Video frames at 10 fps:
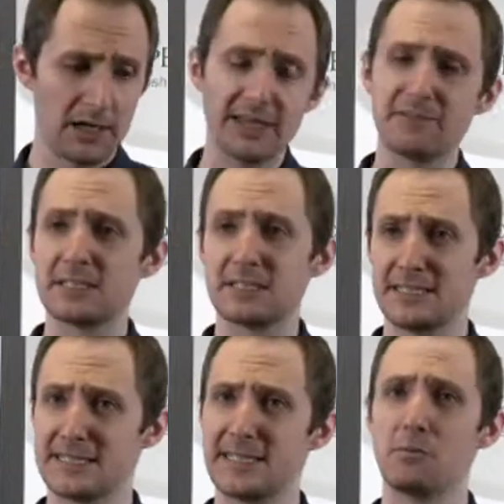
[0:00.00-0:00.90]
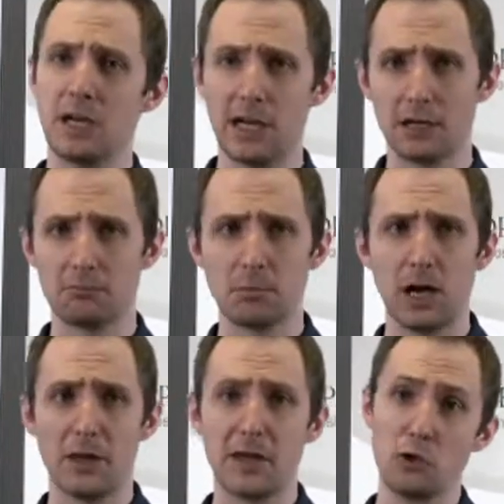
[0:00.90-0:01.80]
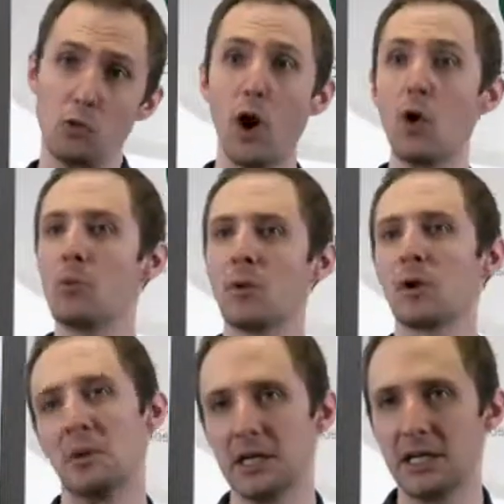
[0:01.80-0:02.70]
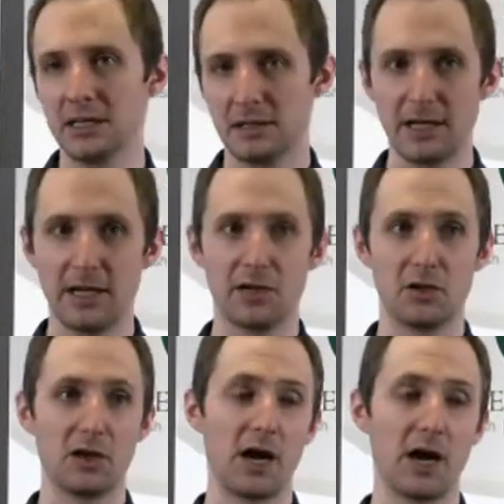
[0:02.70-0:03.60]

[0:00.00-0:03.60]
Deficit estate meaning that you owe more money than